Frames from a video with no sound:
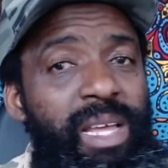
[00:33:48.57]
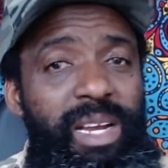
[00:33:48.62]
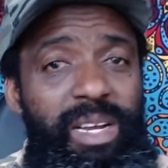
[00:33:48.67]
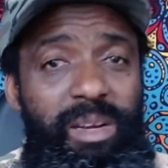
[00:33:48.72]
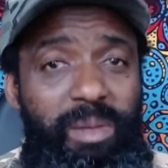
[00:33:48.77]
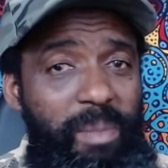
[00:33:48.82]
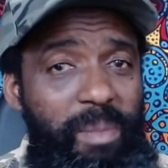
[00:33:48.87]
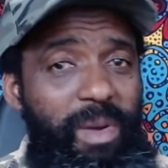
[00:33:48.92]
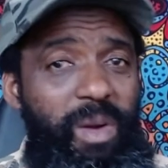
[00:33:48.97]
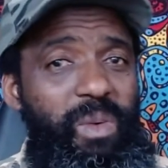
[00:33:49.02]

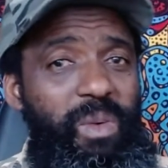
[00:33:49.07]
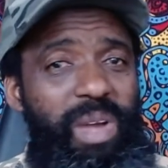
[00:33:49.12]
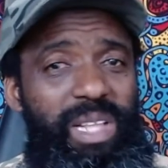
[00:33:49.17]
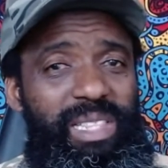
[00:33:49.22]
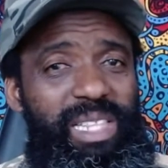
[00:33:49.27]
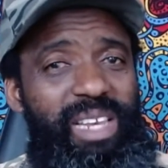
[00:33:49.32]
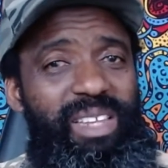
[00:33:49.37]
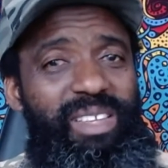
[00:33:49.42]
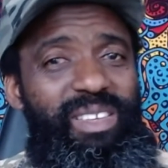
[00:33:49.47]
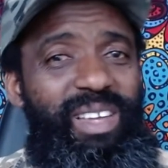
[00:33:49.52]
Remember when we were
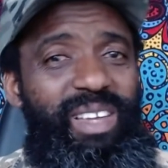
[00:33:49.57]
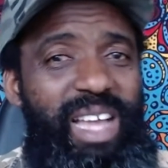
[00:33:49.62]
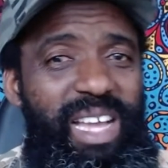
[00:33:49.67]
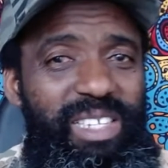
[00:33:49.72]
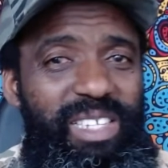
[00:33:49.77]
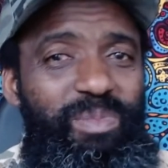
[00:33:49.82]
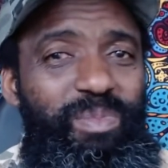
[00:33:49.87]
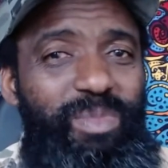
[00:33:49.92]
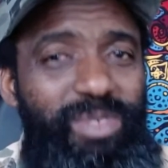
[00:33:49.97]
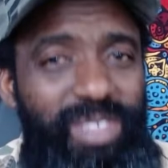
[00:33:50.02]
telling you
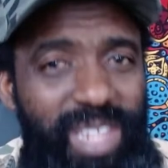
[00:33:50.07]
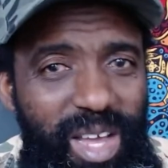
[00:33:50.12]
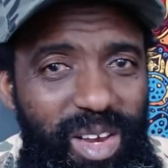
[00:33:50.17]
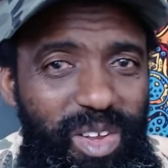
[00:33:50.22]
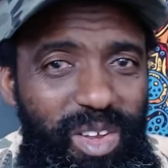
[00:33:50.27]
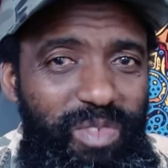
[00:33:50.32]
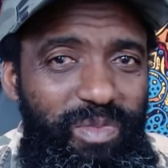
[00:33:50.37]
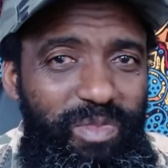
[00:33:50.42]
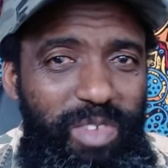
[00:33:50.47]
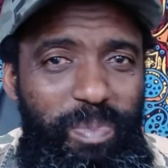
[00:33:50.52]
guys
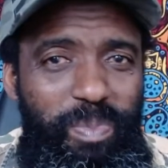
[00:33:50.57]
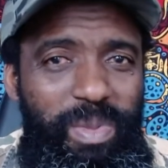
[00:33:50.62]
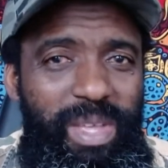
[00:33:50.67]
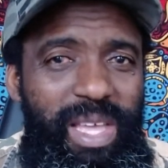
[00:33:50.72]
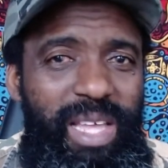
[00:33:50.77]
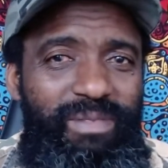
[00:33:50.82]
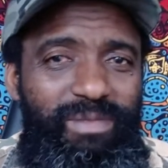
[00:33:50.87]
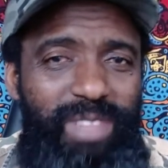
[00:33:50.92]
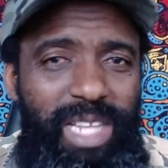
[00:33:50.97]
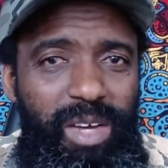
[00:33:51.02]
download
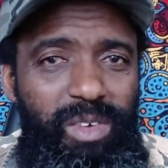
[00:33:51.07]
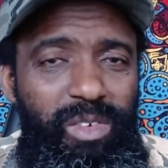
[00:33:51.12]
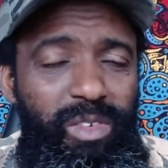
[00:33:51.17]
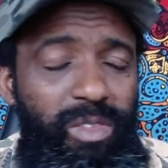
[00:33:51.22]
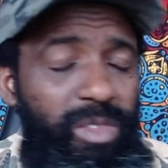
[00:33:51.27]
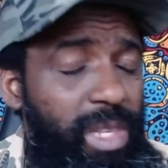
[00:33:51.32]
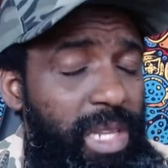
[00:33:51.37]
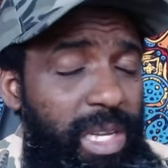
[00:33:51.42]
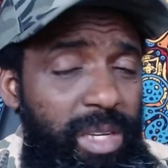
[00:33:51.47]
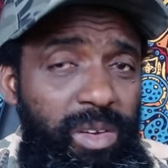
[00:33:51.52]

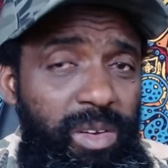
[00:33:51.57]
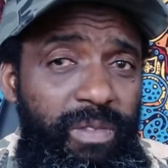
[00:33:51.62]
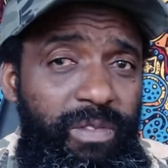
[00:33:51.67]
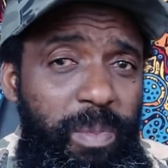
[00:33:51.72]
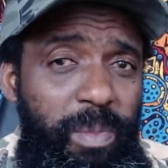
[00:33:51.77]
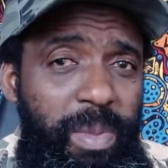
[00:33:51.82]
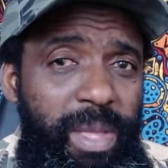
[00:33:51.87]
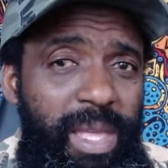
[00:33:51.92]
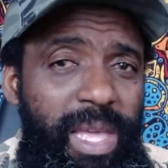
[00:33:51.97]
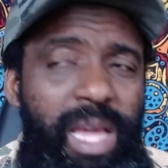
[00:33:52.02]

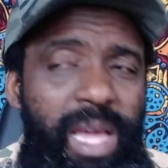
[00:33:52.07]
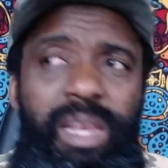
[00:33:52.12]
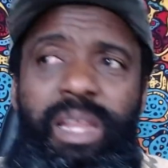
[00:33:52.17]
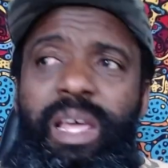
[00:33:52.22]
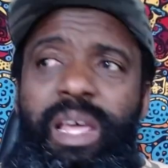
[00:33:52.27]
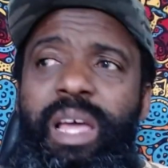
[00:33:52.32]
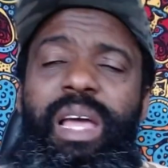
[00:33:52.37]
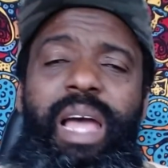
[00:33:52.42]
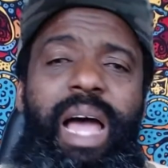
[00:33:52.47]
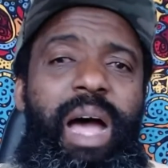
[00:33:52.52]
VPN,
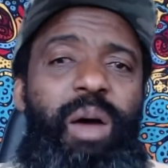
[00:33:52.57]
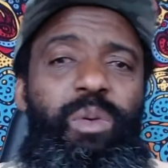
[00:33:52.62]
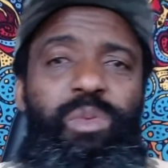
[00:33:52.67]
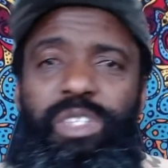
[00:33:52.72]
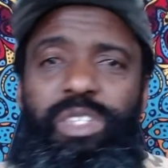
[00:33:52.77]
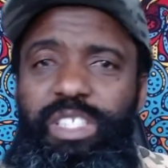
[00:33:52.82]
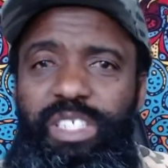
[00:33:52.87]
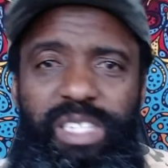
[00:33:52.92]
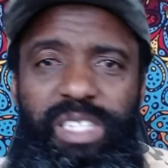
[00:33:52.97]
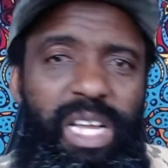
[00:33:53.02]
and
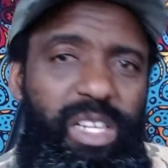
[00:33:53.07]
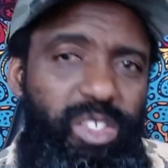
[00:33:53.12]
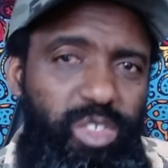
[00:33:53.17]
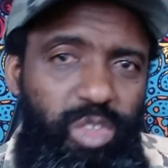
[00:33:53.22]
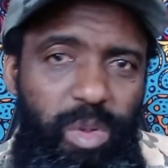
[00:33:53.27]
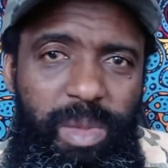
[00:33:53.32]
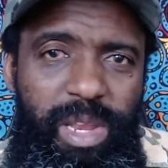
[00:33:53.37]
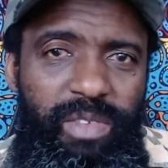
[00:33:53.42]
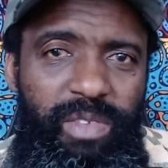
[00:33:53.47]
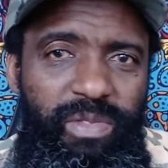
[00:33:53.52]
we shared
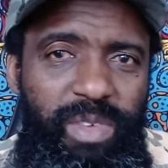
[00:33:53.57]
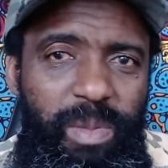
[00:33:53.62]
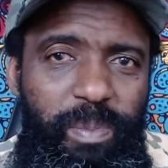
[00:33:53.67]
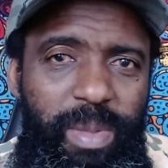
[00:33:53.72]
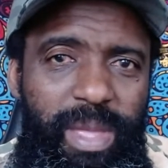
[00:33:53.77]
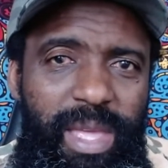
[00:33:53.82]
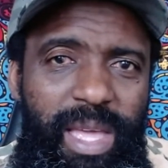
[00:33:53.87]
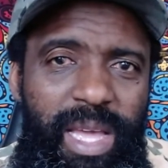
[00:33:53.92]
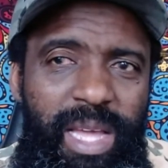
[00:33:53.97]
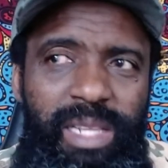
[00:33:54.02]
so many
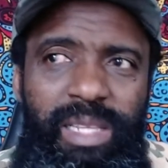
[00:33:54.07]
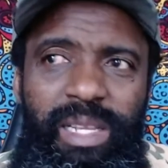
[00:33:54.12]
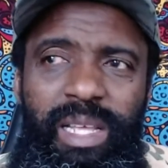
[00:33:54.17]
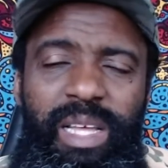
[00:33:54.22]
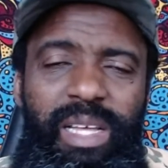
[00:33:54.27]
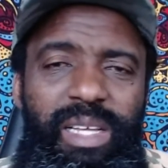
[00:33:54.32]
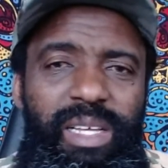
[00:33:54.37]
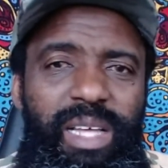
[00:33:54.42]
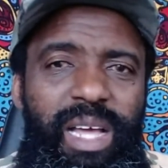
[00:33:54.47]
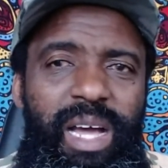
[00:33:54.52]
VPN
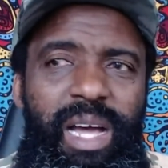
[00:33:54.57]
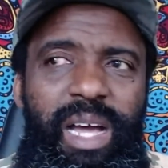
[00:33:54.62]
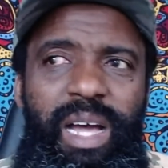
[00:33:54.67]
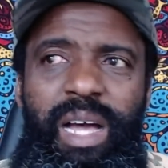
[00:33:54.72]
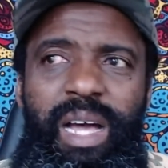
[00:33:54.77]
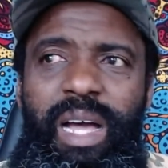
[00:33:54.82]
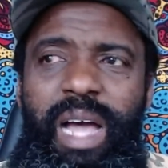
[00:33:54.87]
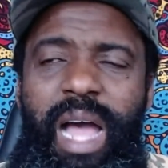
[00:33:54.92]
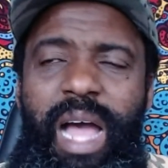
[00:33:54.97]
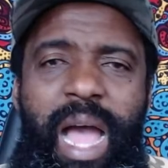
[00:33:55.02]

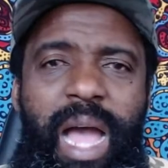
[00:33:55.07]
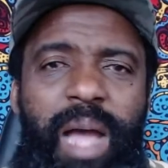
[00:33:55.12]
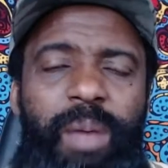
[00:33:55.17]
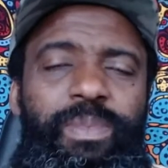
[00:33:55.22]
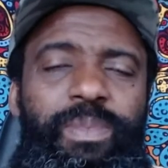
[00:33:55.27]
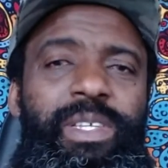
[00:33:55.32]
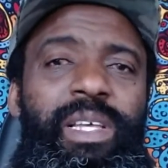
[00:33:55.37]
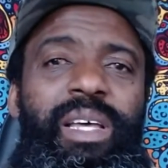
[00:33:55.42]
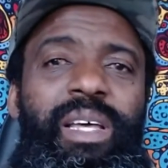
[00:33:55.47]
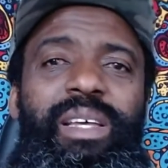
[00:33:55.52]
apps.